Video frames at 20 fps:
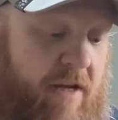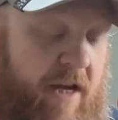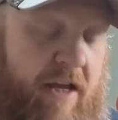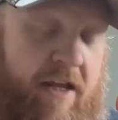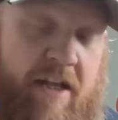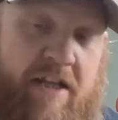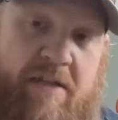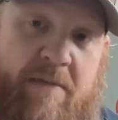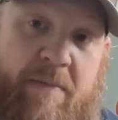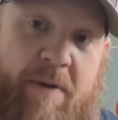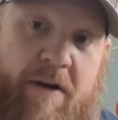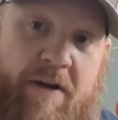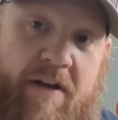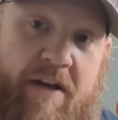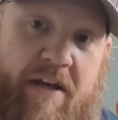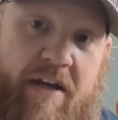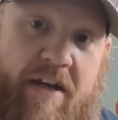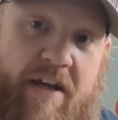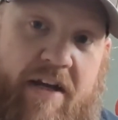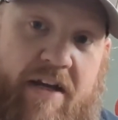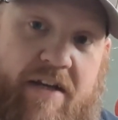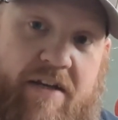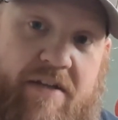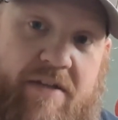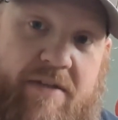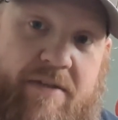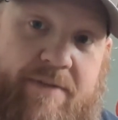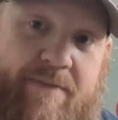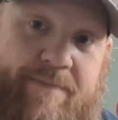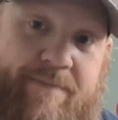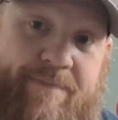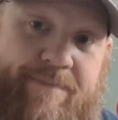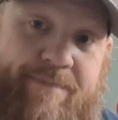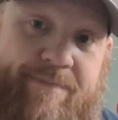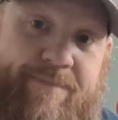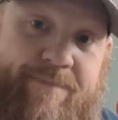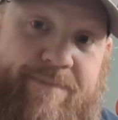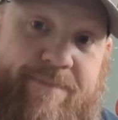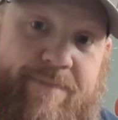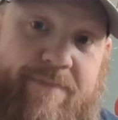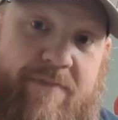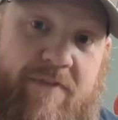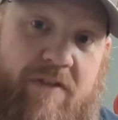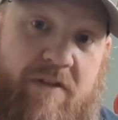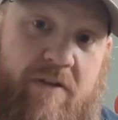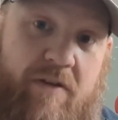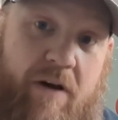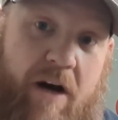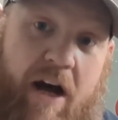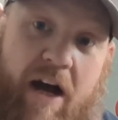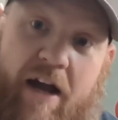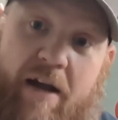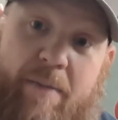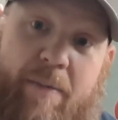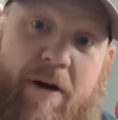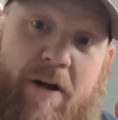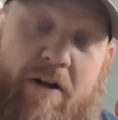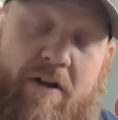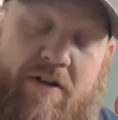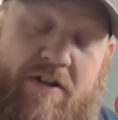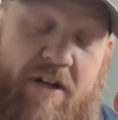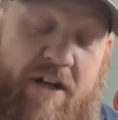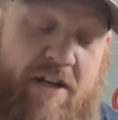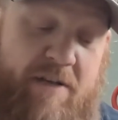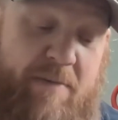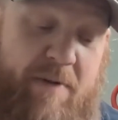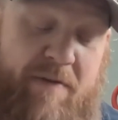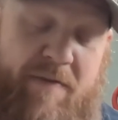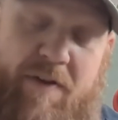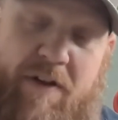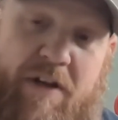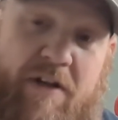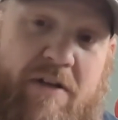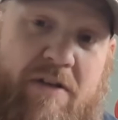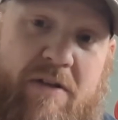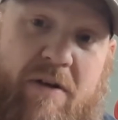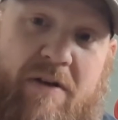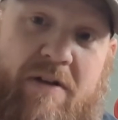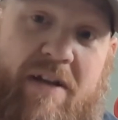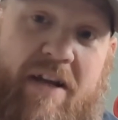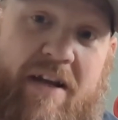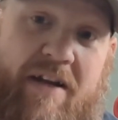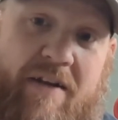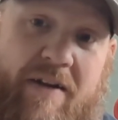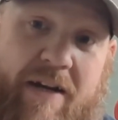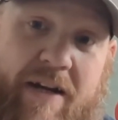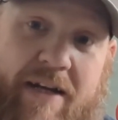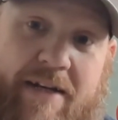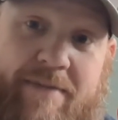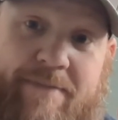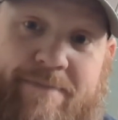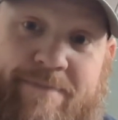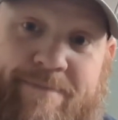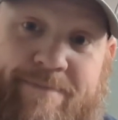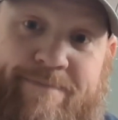yeah, that's about it, guys. So I apologize, my videos aren't that great.